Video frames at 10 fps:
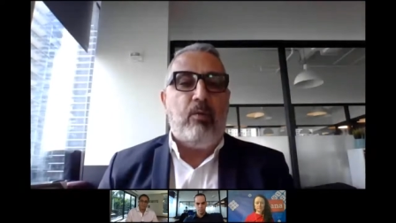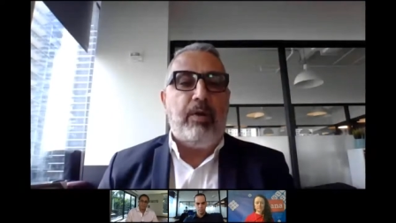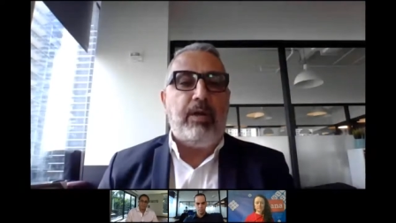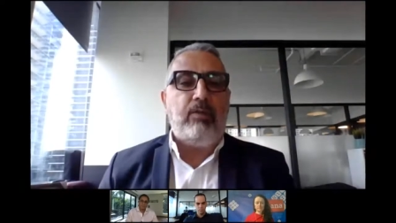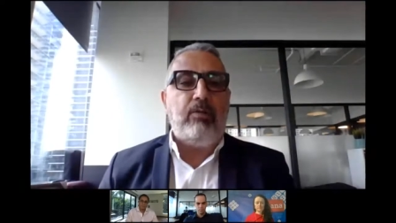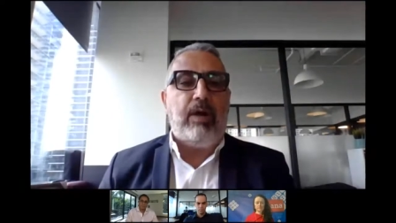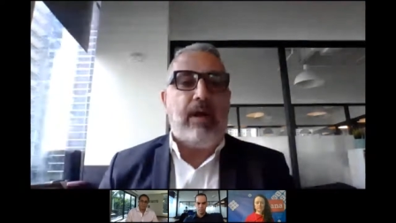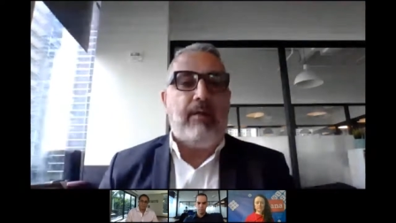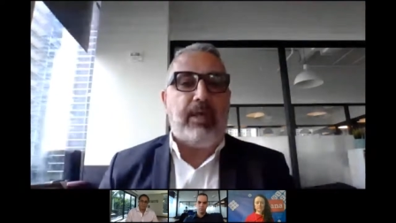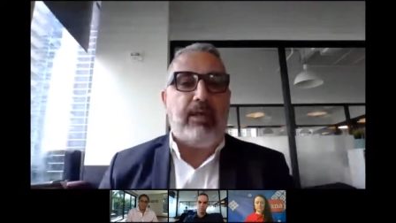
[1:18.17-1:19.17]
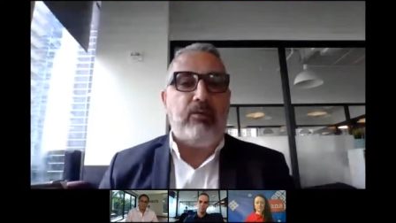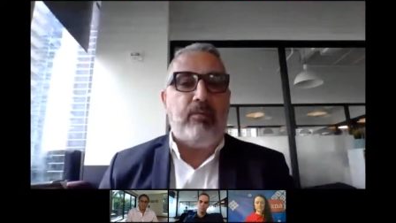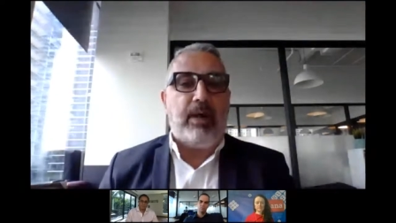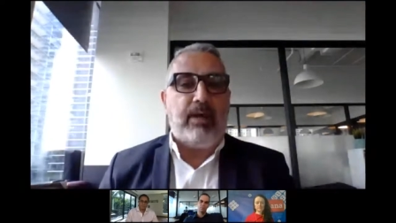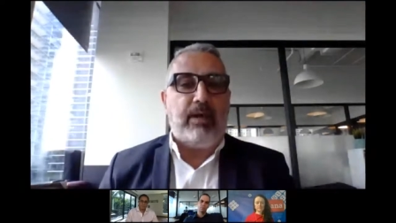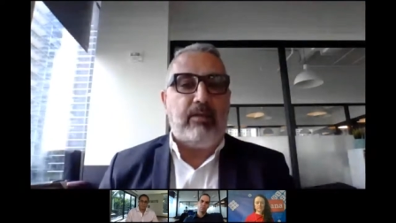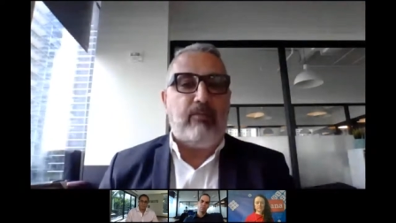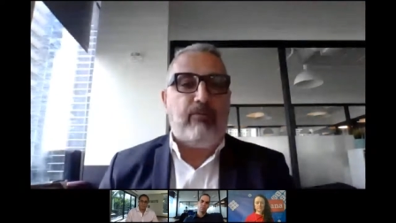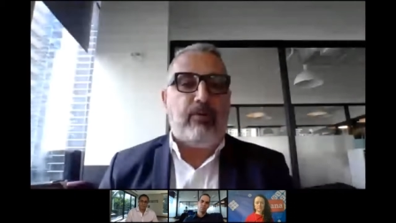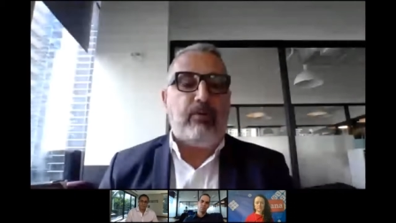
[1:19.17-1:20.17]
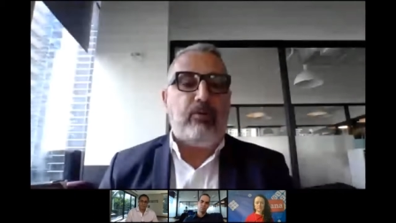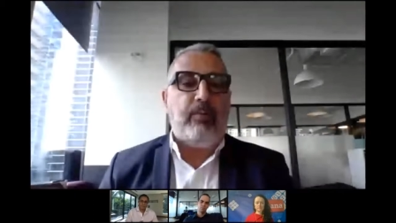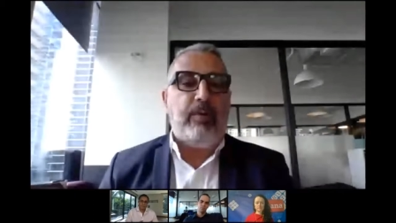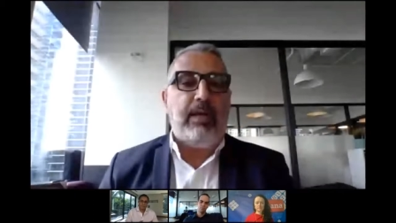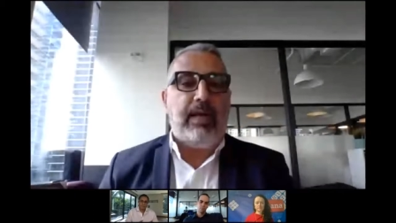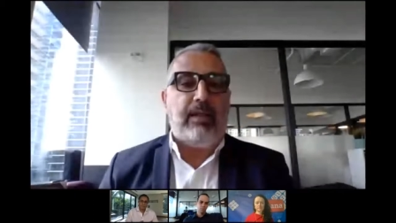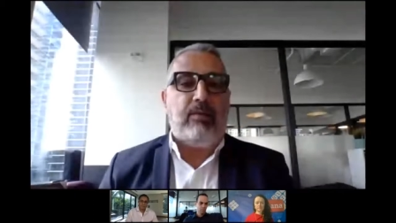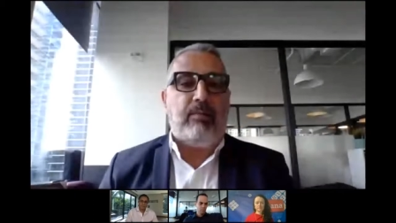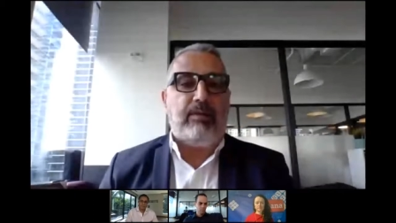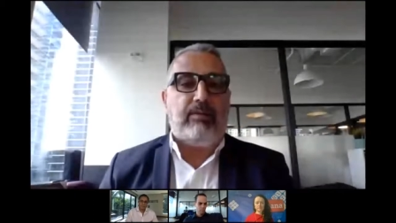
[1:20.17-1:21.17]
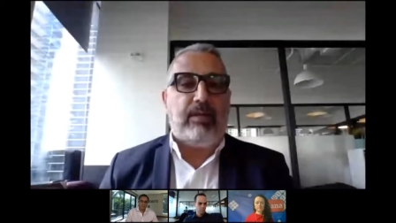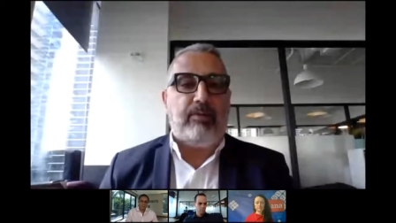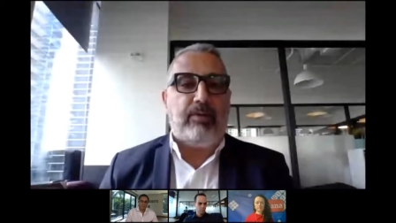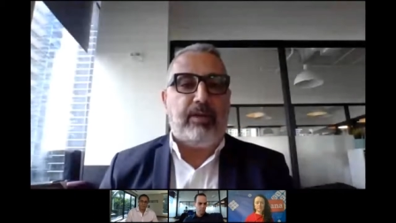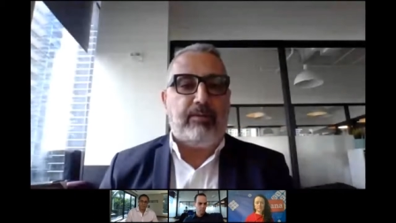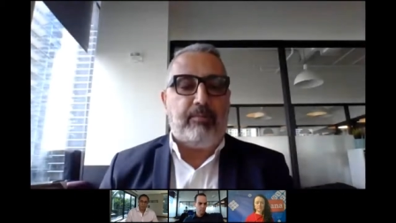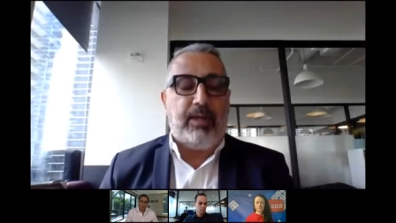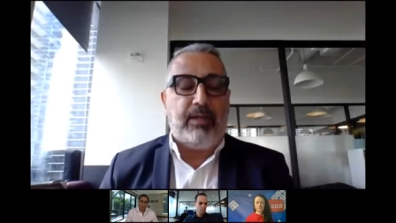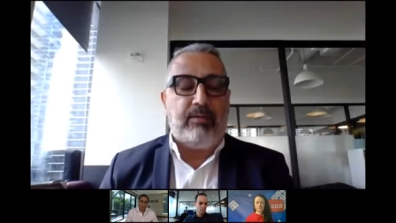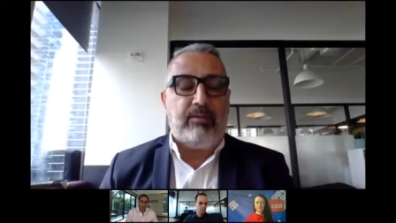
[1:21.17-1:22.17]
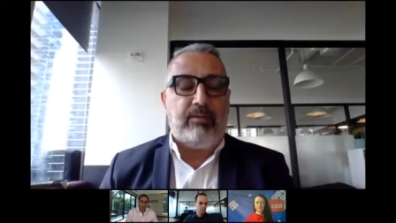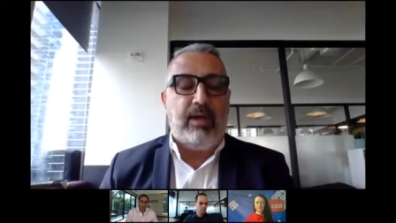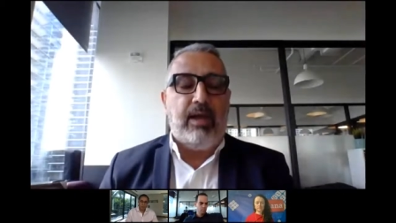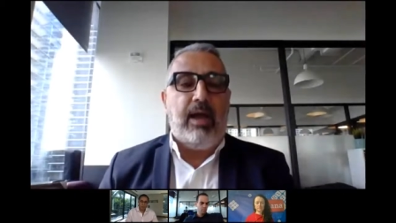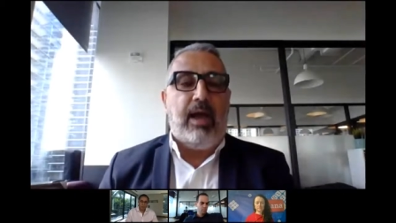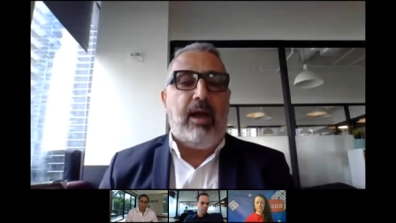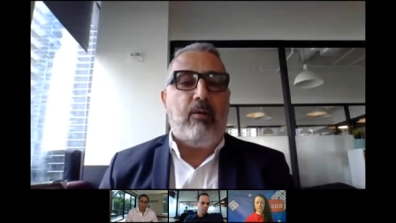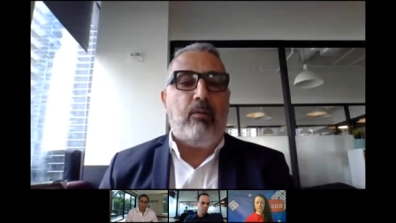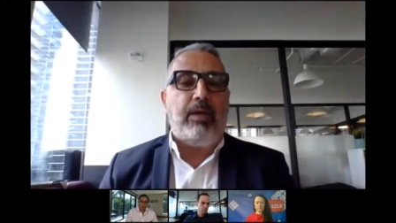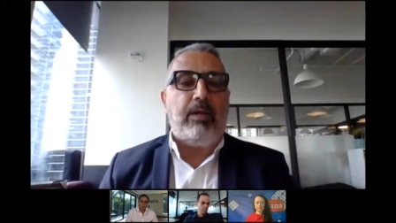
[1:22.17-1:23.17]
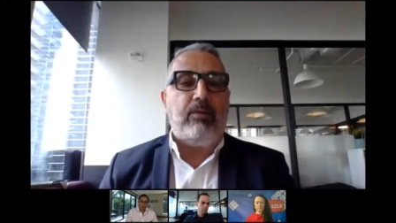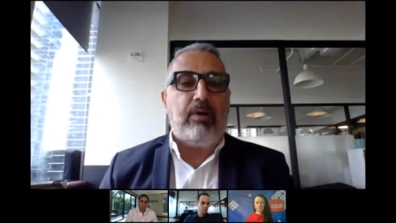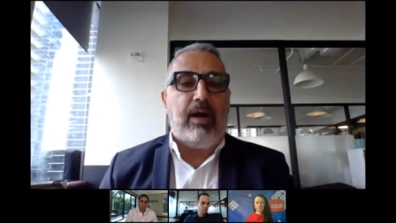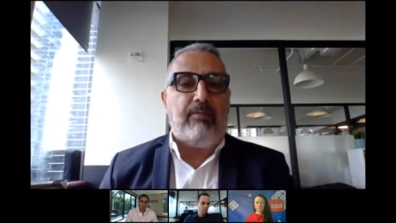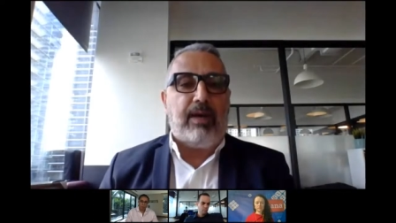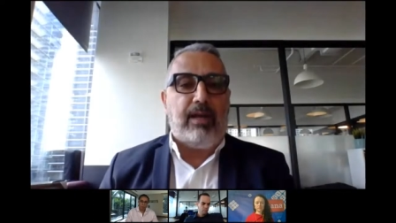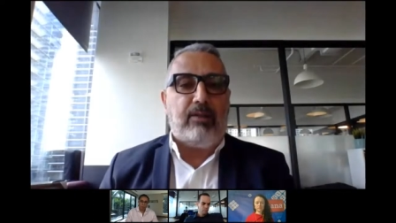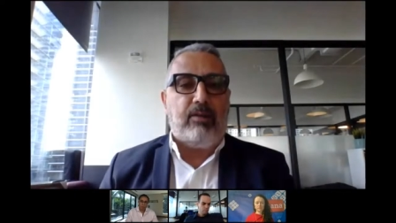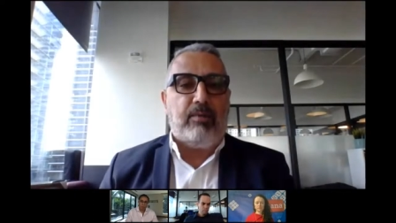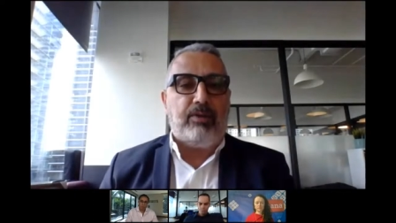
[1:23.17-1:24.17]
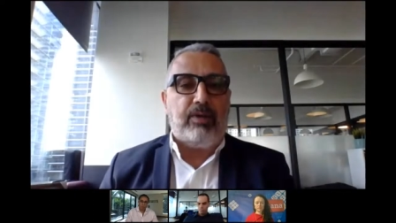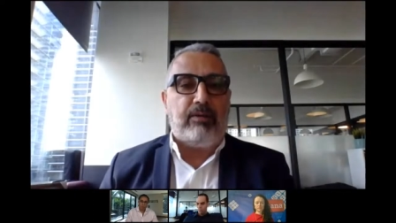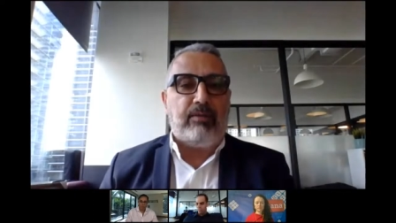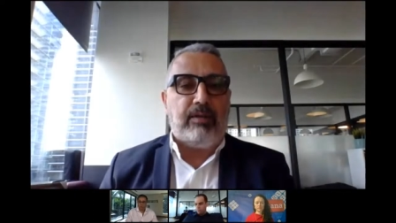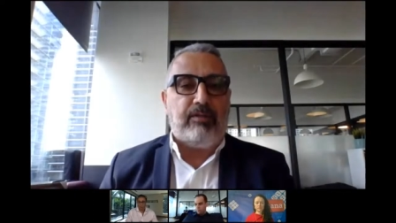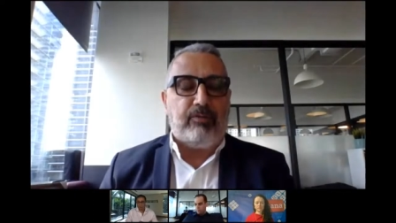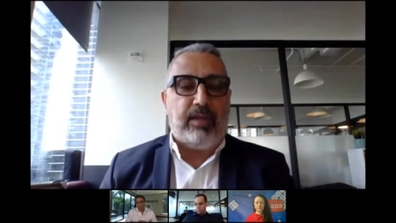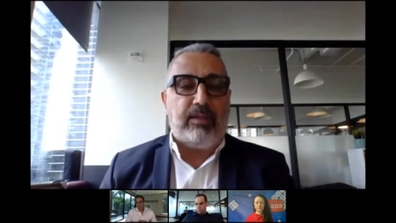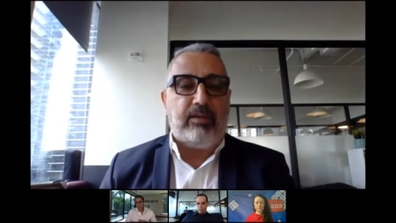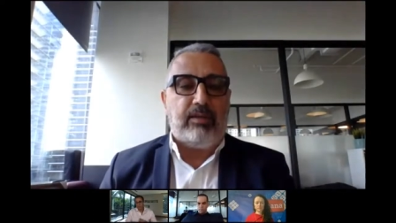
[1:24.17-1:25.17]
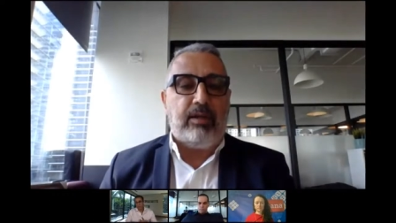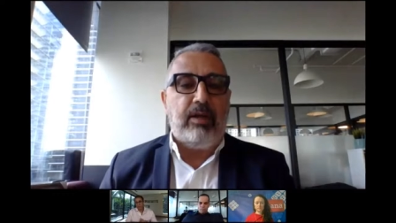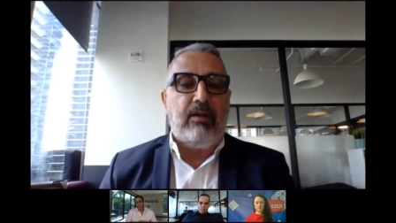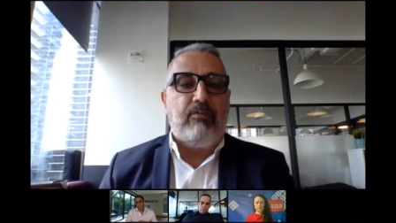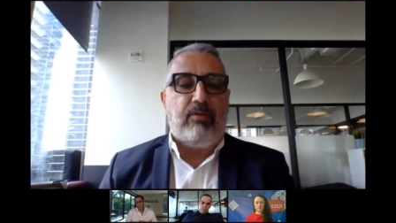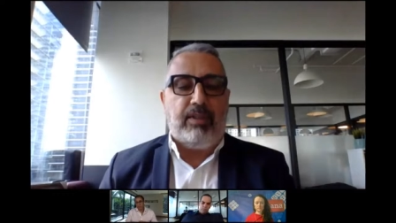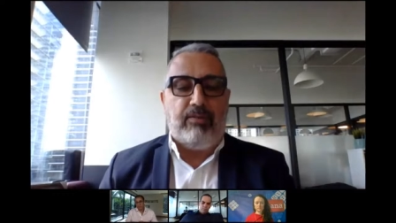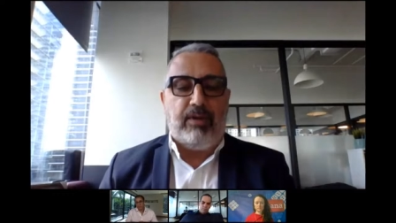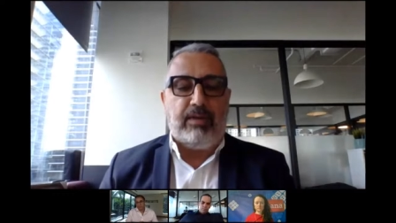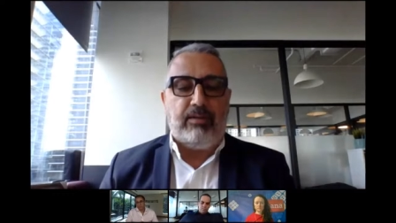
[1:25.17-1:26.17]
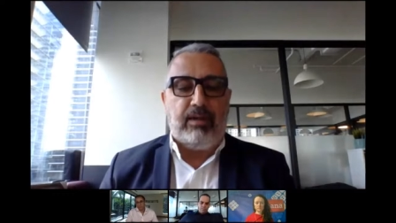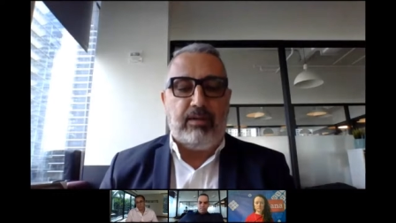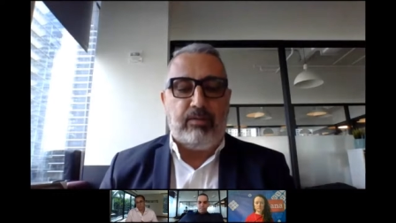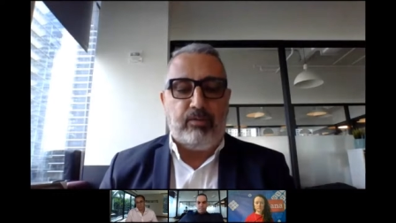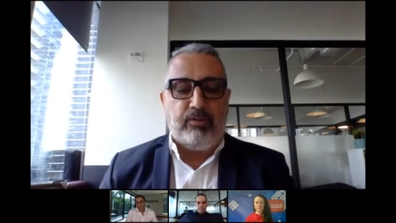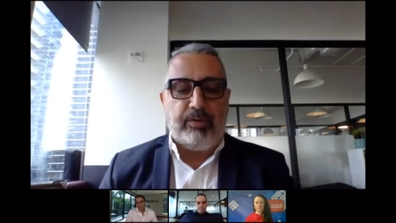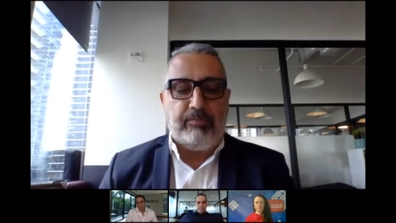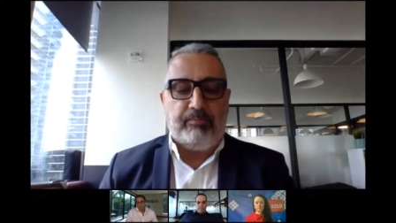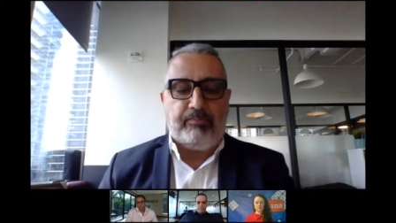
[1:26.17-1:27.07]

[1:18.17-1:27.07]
We need to have time to market for to build customer-centric experience, and we need to have customer journey strategy for the financial industry.